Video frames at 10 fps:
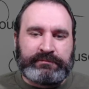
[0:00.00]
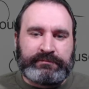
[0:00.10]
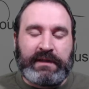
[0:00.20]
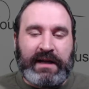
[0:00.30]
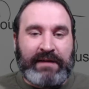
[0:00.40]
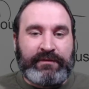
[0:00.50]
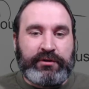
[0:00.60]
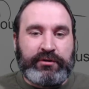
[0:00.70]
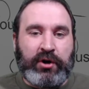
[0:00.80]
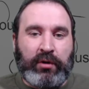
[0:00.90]
After you
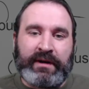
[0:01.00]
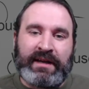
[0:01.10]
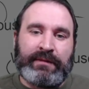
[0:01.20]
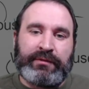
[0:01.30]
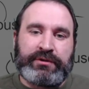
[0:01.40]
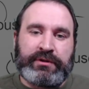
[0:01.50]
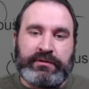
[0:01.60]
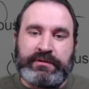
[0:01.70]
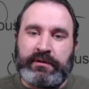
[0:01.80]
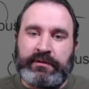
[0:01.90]
know what cables you're
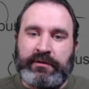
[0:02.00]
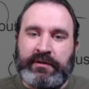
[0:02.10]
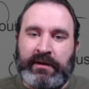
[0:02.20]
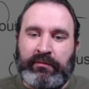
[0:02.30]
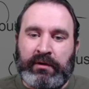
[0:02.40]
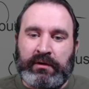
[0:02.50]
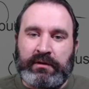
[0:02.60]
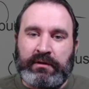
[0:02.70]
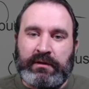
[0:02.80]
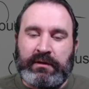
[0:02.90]
using on your network
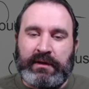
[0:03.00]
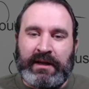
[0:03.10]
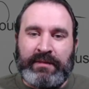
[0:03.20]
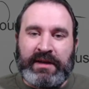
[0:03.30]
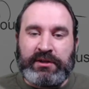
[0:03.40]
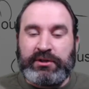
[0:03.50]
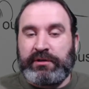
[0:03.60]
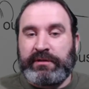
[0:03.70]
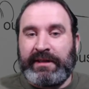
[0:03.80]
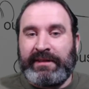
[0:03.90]
and making
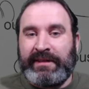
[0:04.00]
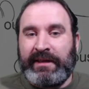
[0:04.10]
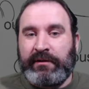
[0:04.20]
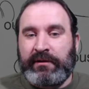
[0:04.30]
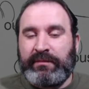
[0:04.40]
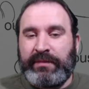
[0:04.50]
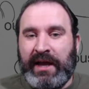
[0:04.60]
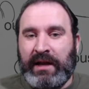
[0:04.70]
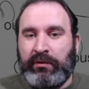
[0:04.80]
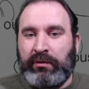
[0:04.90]
sure that they are
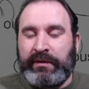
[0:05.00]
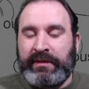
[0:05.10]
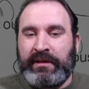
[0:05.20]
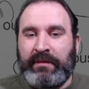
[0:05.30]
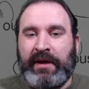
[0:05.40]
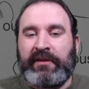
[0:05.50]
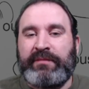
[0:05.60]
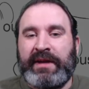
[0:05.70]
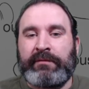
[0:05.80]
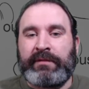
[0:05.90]
compatible with the amount of
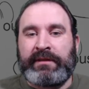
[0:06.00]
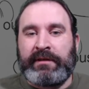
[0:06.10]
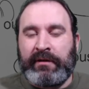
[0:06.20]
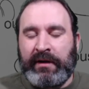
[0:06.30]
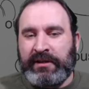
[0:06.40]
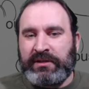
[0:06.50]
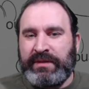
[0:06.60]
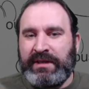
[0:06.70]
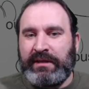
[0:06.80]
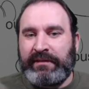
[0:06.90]
bandwidth that your
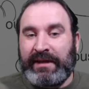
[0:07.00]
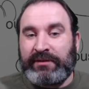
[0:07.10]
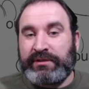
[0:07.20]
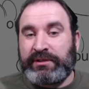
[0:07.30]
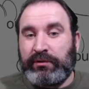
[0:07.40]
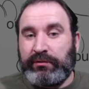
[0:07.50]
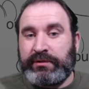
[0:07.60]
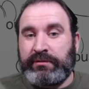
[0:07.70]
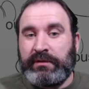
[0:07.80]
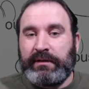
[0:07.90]
ISP has actually sold
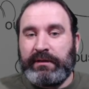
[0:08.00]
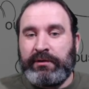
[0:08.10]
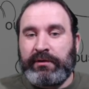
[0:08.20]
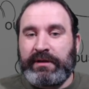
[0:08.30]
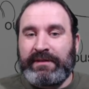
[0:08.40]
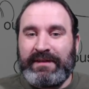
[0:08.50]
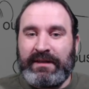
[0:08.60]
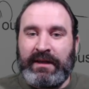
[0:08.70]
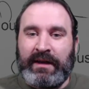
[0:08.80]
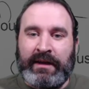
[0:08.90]
you, you're going to
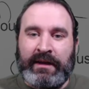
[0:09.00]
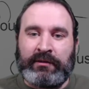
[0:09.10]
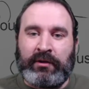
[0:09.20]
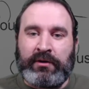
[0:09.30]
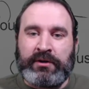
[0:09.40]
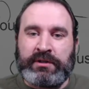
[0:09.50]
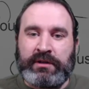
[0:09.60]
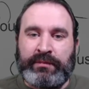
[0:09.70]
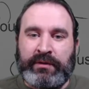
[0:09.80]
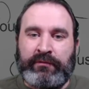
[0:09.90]
see a large
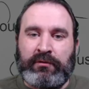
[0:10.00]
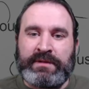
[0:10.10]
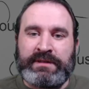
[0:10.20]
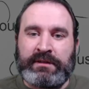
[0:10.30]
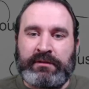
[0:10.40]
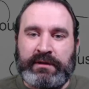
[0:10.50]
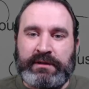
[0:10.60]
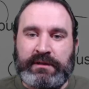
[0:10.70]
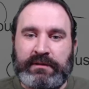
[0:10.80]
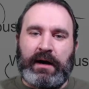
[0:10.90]
performance
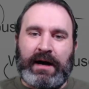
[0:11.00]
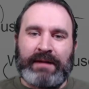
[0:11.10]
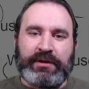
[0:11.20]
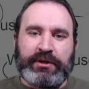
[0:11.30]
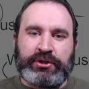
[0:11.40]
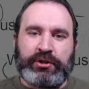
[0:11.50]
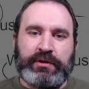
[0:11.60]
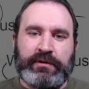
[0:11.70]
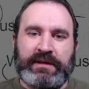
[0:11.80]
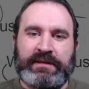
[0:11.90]
increase. I'm going to show
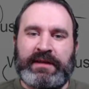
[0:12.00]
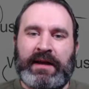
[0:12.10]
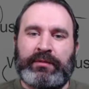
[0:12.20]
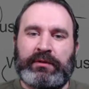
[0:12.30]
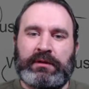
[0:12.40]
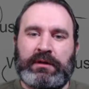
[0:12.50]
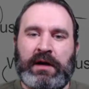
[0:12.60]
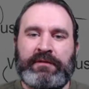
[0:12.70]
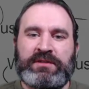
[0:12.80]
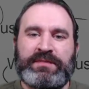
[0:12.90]
you an example
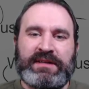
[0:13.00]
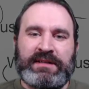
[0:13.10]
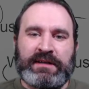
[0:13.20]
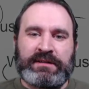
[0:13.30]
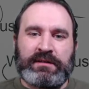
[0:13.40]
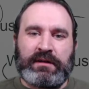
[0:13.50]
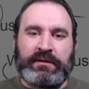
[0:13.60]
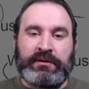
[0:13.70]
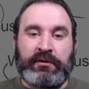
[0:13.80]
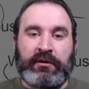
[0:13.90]
of a speed test
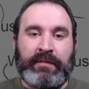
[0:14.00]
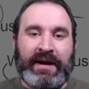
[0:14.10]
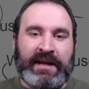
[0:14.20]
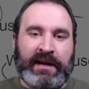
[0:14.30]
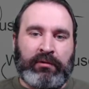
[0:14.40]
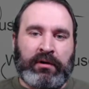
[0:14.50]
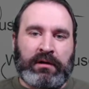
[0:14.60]
done on my network